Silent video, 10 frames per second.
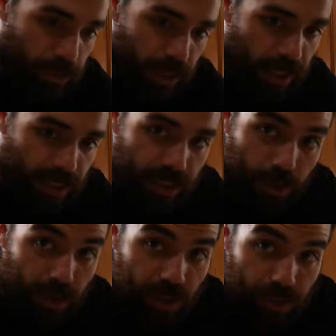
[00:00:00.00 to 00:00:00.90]
asparagus
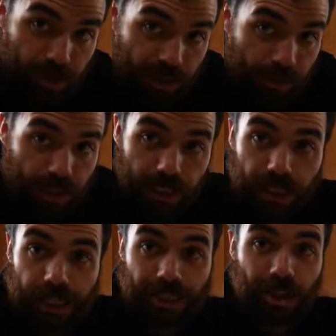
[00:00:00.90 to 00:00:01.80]
as well as my green
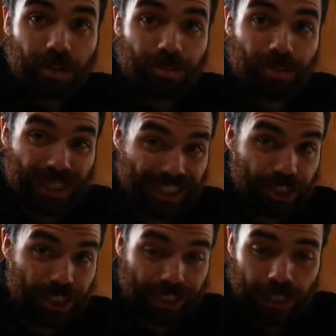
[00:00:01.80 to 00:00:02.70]
beans, and it's called
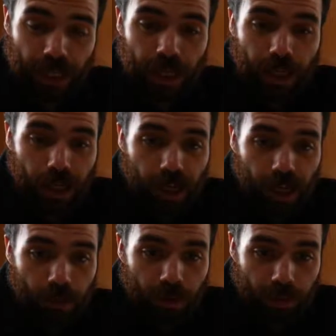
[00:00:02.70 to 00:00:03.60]
blanching.
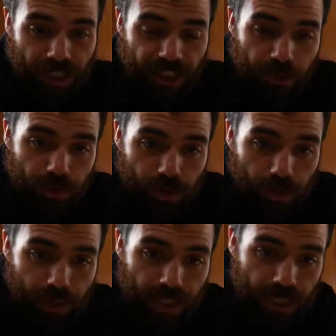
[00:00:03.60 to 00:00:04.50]
What blanching will
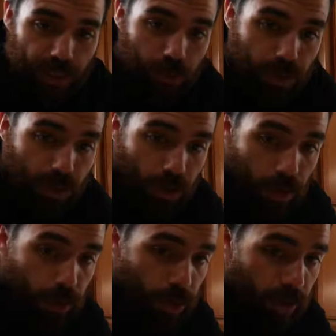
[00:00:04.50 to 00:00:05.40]
do is it
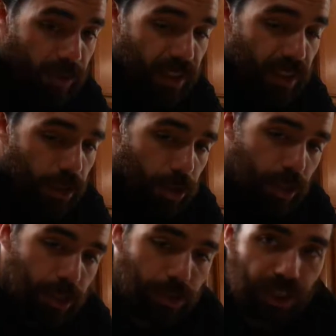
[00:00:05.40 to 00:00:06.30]
will perfectly
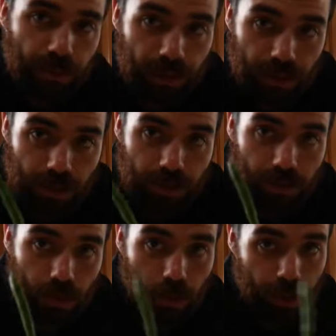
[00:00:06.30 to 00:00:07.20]
cook your green beans
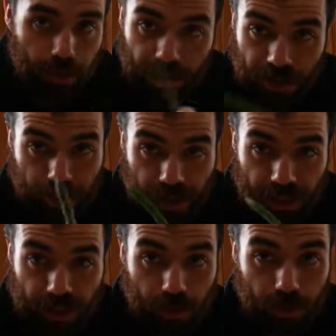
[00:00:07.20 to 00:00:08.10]
or your
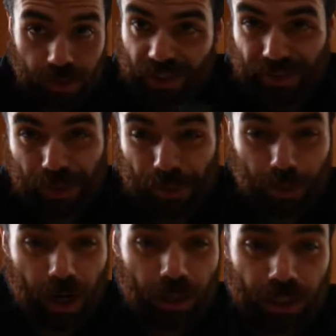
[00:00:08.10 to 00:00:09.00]
asparagus, or you can even do it
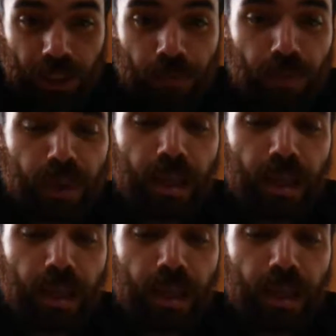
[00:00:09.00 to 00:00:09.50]
with broccoli.